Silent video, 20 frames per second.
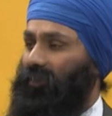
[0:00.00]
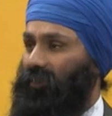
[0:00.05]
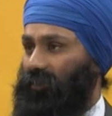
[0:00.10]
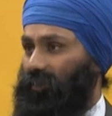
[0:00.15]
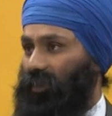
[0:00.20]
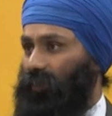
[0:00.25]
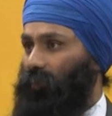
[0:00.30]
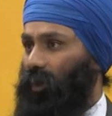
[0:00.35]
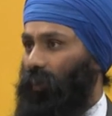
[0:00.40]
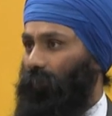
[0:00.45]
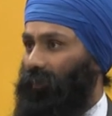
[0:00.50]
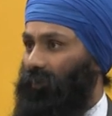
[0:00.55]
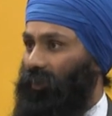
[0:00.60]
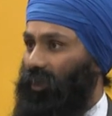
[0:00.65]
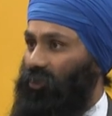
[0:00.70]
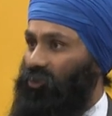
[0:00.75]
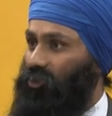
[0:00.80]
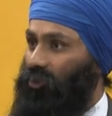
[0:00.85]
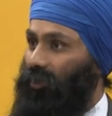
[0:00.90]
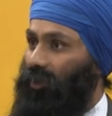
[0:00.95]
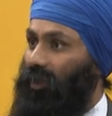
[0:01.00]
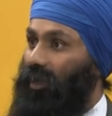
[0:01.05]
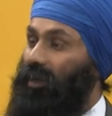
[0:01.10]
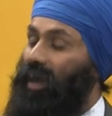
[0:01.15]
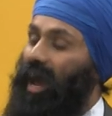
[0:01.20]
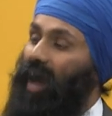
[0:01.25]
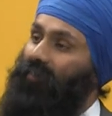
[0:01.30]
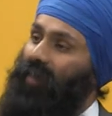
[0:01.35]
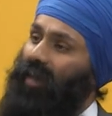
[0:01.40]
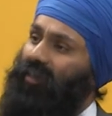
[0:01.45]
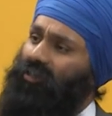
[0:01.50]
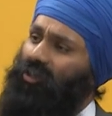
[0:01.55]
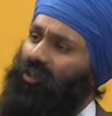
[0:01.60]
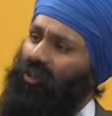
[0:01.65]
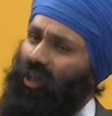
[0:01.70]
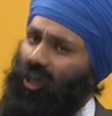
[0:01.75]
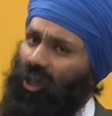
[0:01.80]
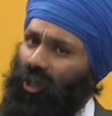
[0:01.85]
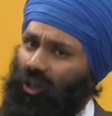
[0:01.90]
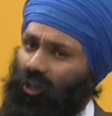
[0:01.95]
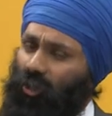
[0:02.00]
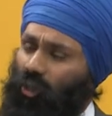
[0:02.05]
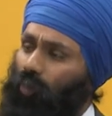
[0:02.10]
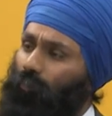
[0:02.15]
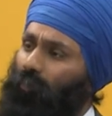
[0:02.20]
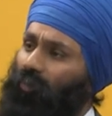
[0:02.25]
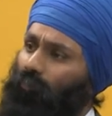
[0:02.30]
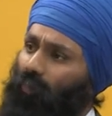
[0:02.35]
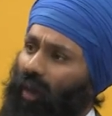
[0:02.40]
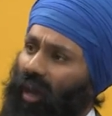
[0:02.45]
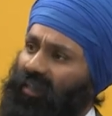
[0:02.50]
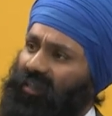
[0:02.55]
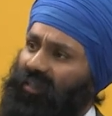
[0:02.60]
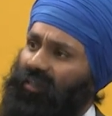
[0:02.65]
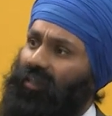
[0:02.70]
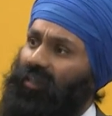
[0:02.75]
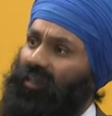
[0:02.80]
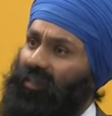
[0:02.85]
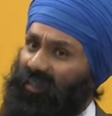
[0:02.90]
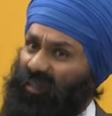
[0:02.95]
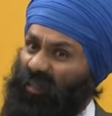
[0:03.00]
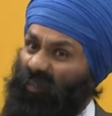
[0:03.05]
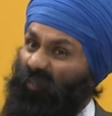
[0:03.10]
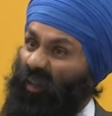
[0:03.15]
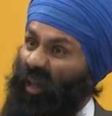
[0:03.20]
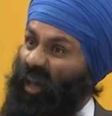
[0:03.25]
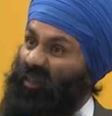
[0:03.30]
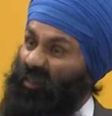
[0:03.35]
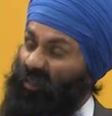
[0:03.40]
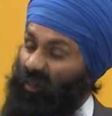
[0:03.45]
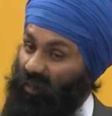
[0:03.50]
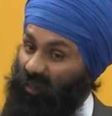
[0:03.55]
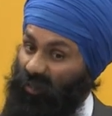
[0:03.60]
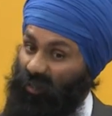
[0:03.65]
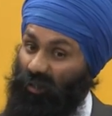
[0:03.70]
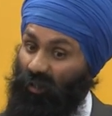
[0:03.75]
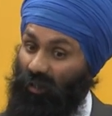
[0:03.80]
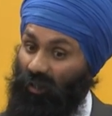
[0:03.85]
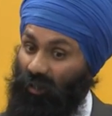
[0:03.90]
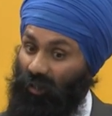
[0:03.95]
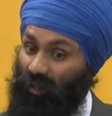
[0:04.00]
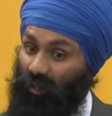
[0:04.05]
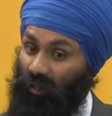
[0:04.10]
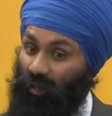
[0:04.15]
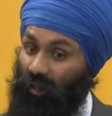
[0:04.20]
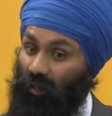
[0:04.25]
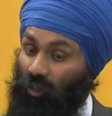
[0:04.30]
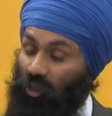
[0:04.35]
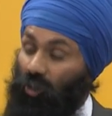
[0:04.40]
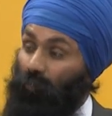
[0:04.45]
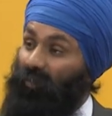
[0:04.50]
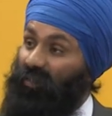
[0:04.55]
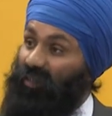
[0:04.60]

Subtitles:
the Sikh population. And that's a human rights, human